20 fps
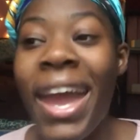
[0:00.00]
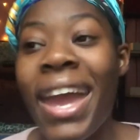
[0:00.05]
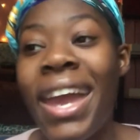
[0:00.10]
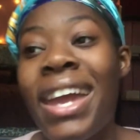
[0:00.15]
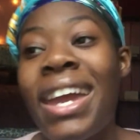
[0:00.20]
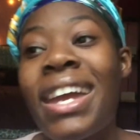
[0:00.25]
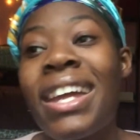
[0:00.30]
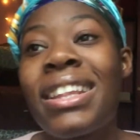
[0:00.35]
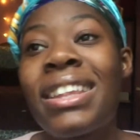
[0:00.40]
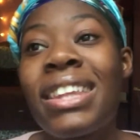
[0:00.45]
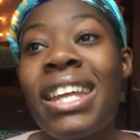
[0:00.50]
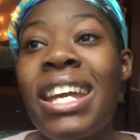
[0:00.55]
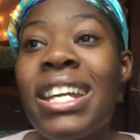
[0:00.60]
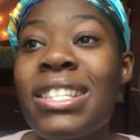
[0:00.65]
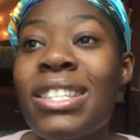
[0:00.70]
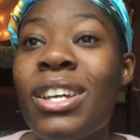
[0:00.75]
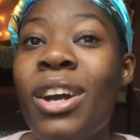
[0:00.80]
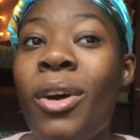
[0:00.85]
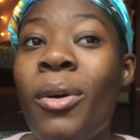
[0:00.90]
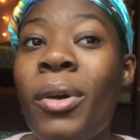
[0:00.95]
And
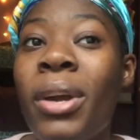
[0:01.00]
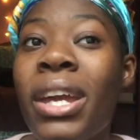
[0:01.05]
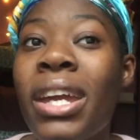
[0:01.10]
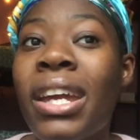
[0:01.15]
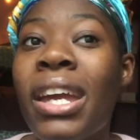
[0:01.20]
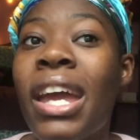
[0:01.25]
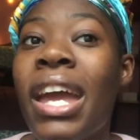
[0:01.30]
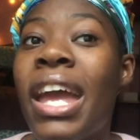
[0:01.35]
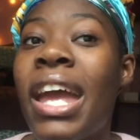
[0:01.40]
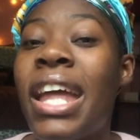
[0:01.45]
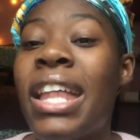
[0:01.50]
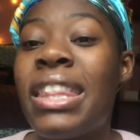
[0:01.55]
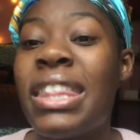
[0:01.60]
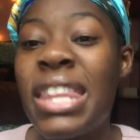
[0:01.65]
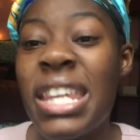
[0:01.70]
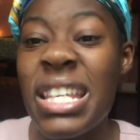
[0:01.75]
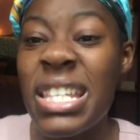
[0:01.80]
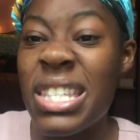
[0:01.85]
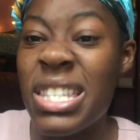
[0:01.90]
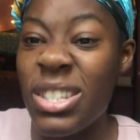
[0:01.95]
things going in
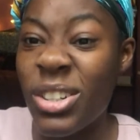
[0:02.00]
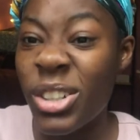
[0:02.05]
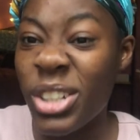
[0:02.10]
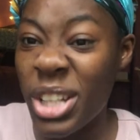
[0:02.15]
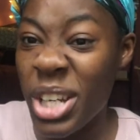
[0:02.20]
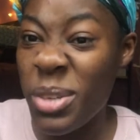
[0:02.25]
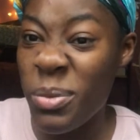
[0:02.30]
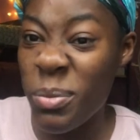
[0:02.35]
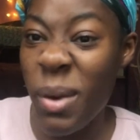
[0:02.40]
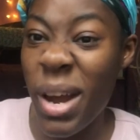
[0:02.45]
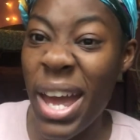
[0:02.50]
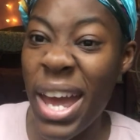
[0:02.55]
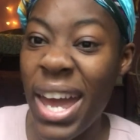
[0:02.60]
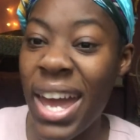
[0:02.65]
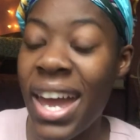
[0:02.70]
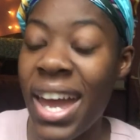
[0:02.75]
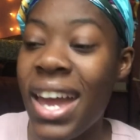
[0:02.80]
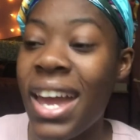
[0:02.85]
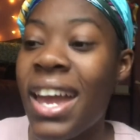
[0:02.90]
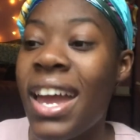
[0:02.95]
this certain
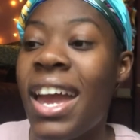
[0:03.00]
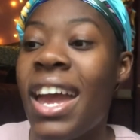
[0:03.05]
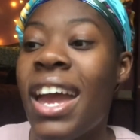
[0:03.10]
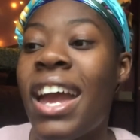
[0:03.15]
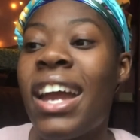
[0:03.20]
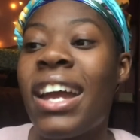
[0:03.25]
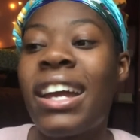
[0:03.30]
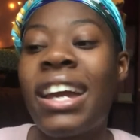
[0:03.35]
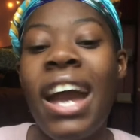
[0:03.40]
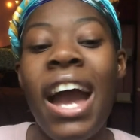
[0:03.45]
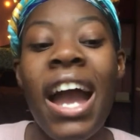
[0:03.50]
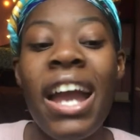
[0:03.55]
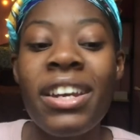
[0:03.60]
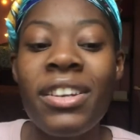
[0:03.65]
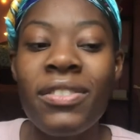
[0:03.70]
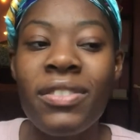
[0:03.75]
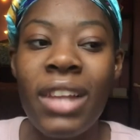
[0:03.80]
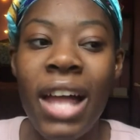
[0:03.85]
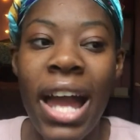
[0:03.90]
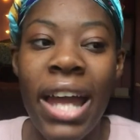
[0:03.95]
way kind
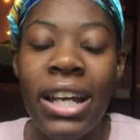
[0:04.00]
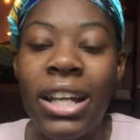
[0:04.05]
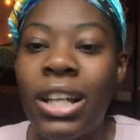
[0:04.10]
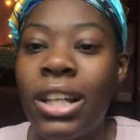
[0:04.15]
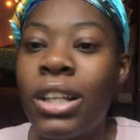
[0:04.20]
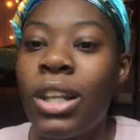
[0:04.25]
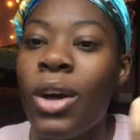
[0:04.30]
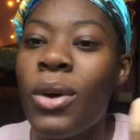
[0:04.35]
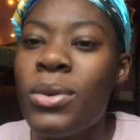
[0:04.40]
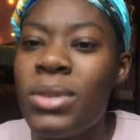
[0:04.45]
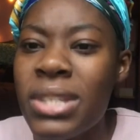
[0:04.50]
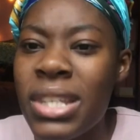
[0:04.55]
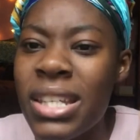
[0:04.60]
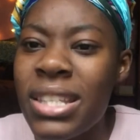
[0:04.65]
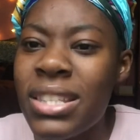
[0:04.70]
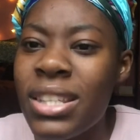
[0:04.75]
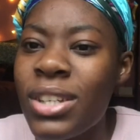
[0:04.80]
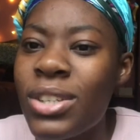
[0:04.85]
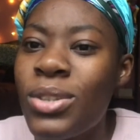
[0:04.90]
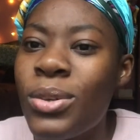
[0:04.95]
of like
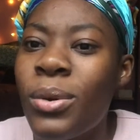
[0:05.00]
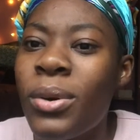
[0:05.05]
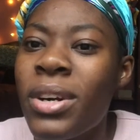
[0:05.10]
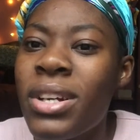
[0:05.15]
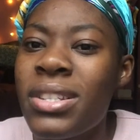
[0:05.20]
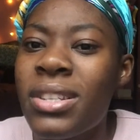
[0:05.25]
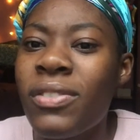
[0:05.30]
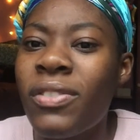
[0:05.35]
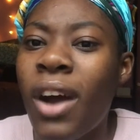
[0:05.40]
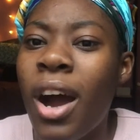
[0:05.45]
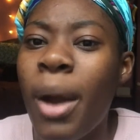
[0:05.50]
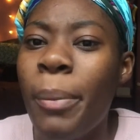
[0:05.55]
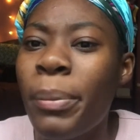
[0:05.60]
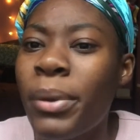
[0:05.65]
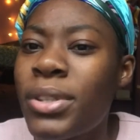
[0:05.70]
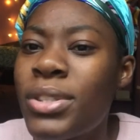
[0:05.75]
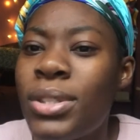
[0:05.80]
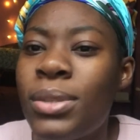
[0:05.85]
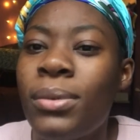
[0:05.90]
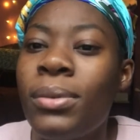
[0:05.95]
closes the doors of
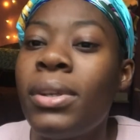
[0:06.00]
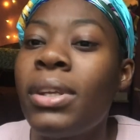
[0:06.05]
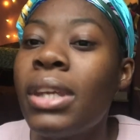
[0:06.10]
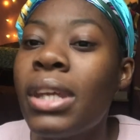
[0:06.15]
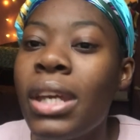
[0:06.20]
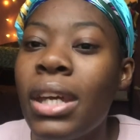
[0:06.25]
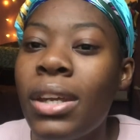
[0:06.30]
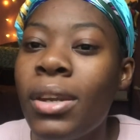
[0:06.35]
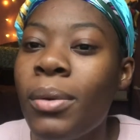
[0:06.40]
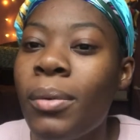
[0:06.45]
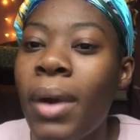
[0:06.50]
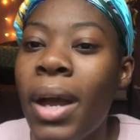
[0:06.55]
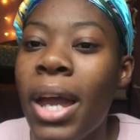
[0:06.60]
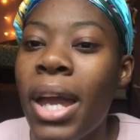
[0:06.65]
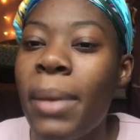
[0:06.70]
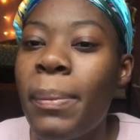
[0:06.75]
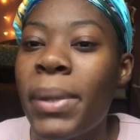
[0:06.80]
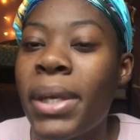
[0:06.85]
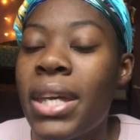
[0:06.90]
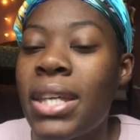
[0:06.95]
opportunity in a
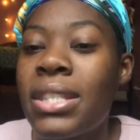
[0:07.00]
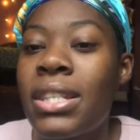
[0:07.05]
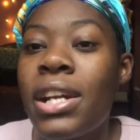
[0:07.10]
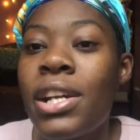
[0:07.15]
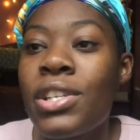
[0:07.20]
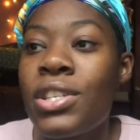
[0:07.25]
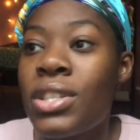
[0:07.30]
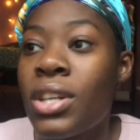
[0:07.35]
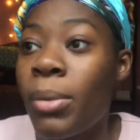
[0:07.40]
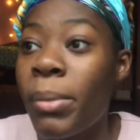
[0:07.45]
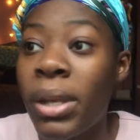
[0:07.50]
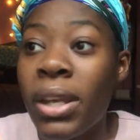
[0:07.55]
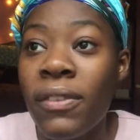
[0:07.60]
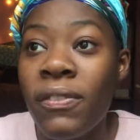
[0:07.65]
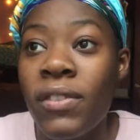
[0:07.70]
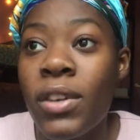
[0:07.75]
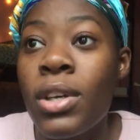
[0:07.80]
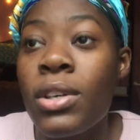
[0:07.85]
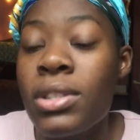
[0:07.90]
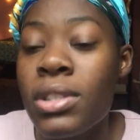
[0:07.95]
way because there's so many
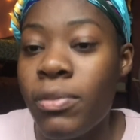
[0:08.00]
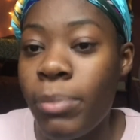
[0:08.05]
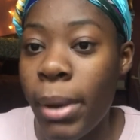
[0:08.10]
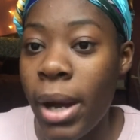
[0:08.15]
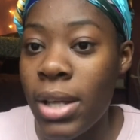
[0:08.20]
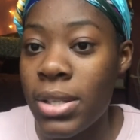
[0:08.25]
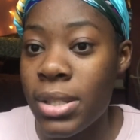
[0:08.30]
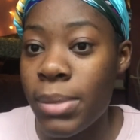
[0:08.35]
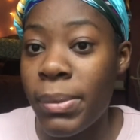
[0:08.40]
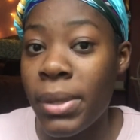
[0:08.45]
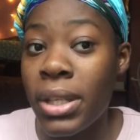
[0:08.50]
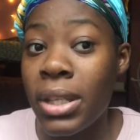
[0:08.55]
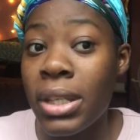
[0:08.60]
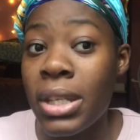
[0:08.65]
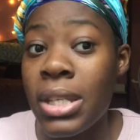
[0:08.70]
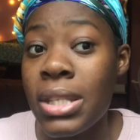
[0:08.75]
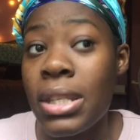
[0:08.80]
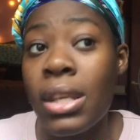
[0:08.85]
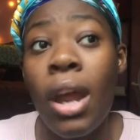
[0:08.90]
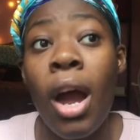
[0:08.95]
fields of
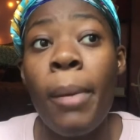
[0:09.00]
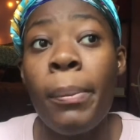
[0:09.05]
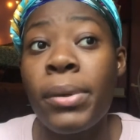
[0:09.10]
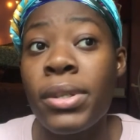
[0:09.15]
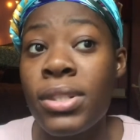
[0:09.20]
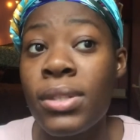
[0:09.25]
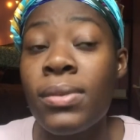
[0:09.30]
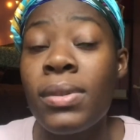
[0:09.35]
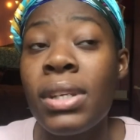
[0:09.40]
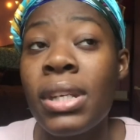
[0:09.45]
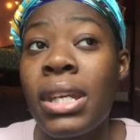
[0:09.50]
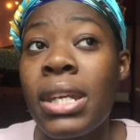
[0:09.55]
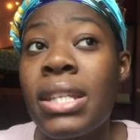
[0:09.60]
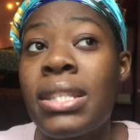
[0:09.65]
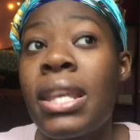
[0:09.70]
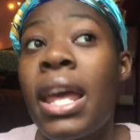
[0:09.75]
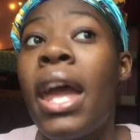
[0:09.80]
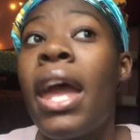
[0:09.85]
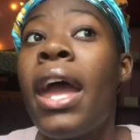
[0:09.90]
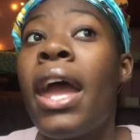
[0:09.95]
possibilities and opportunities
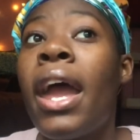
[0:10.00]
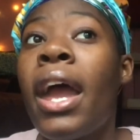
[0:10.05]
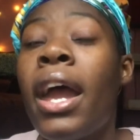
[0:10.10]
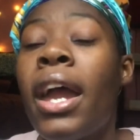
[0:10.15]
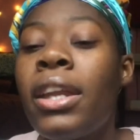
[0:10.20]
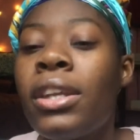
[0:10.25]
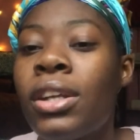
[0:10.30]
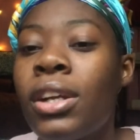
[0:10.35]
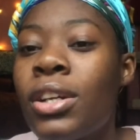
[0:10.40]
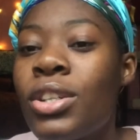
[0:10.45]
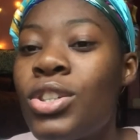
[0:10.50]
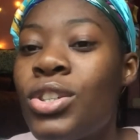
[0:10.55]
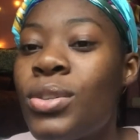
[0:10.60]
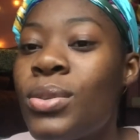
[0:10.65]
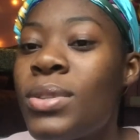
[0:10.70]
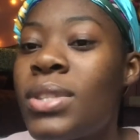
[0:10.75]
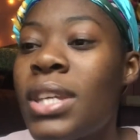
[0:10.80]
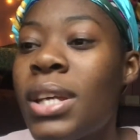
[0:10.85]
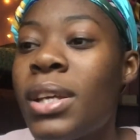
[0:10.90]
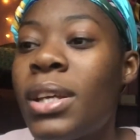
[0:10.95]
and you're
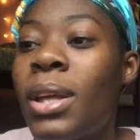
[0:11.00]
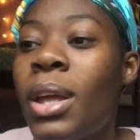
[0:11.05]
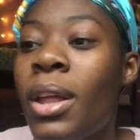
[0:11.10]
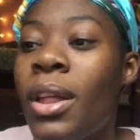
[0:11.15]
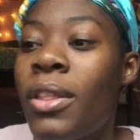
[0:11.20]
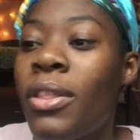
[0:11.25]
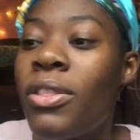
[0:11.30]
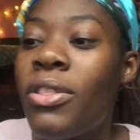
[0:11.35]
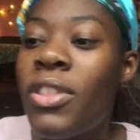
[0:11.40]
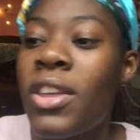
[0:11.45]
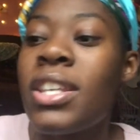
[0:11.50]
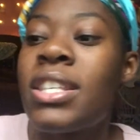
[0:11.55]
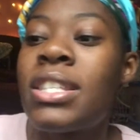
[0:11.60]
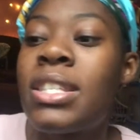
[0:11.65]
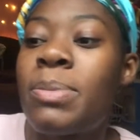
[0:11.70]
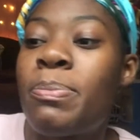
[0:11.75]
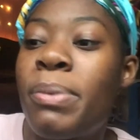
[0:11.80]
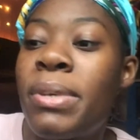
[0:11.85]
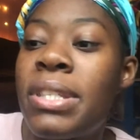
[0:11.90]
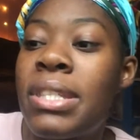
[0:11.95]
choosing this
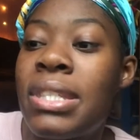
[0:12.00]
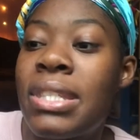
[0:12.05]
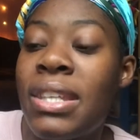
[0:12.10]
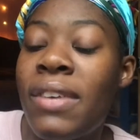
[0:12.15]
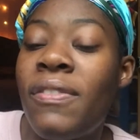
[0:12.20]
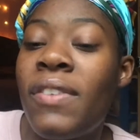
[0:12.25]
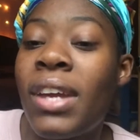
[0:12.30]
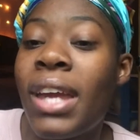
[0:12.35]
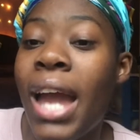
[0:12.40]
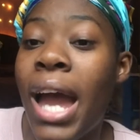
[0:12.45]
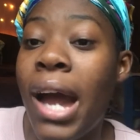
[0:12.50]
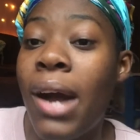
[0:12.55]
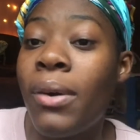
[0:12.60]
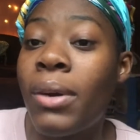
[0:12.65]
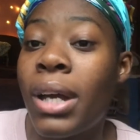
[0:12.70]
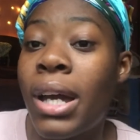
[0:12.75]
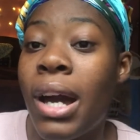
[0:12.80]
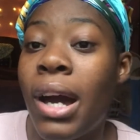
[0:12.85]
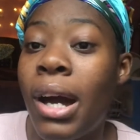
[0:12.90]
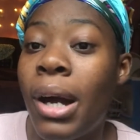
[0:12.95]
specific
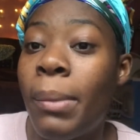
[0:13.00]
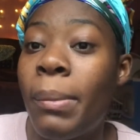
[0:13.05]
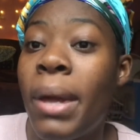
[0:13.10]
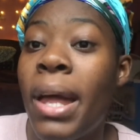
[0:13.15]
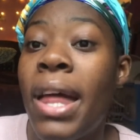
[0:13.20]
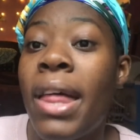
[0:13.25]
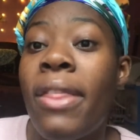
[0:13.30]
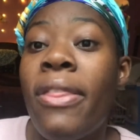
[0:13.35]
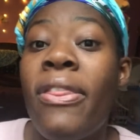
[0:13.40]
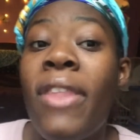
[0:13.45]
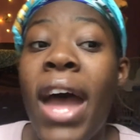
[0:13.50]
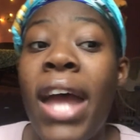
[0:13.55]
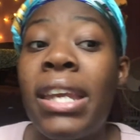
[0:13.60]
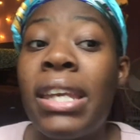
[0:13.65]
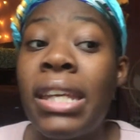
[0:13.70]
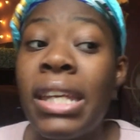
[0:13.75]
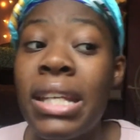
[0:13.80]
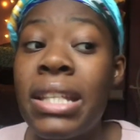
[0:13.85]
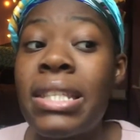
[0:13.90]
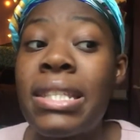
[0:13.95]
outcome that
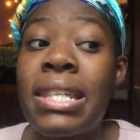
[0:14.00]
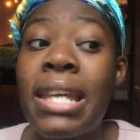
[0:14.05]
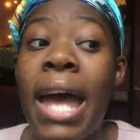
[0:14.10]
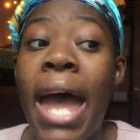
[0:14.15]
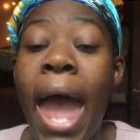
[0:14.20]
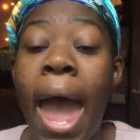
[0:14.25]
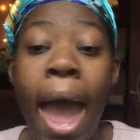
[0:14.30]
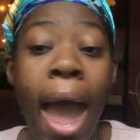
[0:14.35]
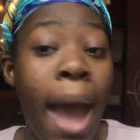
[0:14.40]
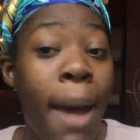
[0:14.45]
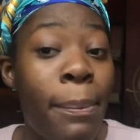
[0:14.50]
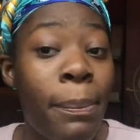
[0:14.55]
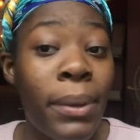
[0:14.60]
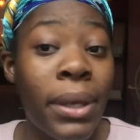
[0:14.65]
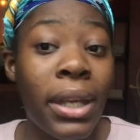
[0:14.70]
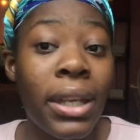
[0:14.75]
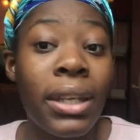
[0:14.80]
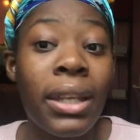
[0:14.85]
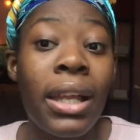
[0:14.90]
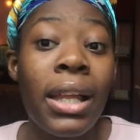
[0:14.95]
needs to
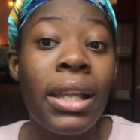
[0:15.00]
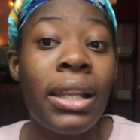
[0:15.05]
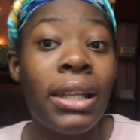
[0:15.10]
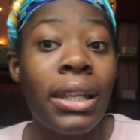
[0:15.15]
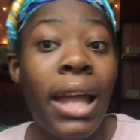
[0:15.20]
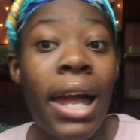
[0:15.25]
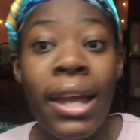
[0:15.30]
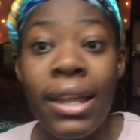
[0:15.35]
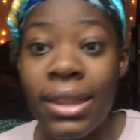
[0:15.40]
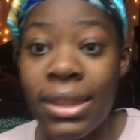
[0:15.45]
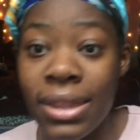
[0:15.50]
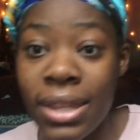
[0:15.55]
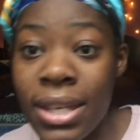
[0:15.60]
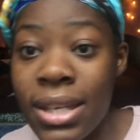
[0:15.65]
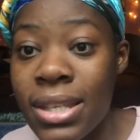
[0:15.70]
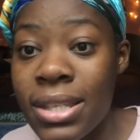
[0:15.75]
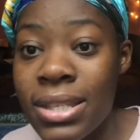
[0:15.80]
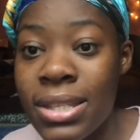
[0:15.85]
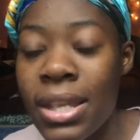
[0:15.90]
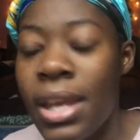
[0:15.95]
happen like
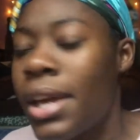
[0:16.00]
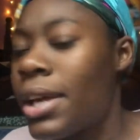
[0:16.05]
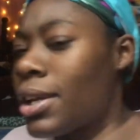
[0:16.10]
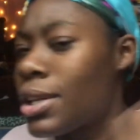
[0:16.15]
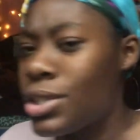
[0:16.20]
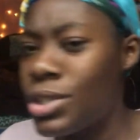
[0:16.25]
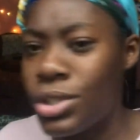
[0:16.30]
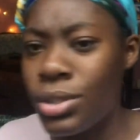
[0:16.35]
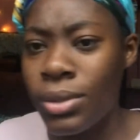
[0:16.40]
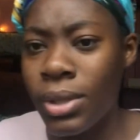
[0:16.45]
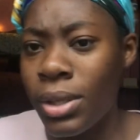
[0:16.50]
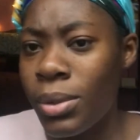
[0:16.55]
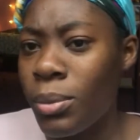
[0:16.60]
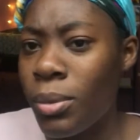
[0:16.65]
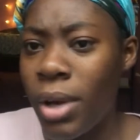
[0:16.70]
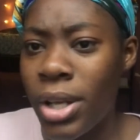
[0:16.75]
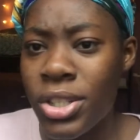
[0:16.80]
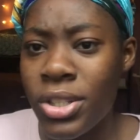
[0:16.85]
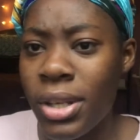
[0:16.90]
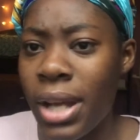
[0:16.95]
this because you can
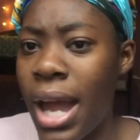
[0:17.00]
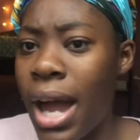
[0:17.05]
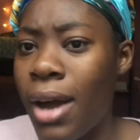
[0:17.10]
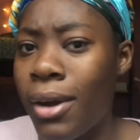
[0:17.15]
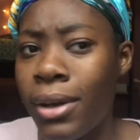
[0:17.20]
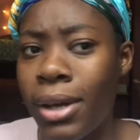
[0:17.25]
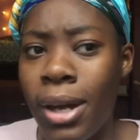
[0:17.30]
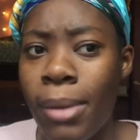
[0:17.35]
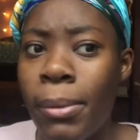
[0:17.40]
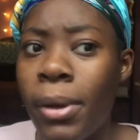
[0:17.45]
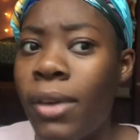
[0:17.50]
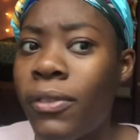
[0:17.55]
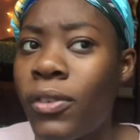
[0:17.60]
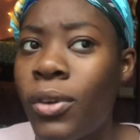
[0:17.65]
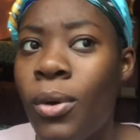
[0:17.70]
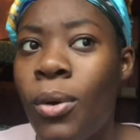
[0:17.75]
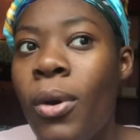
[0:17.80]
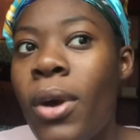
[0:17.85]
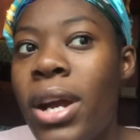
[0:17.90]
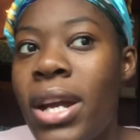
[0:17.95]
want your outcome of
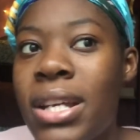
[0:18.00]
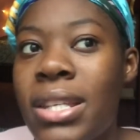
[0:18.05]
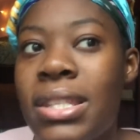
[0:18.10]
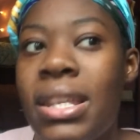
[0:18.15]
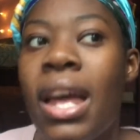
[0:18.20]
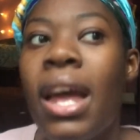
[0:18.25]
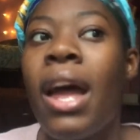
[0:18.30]
course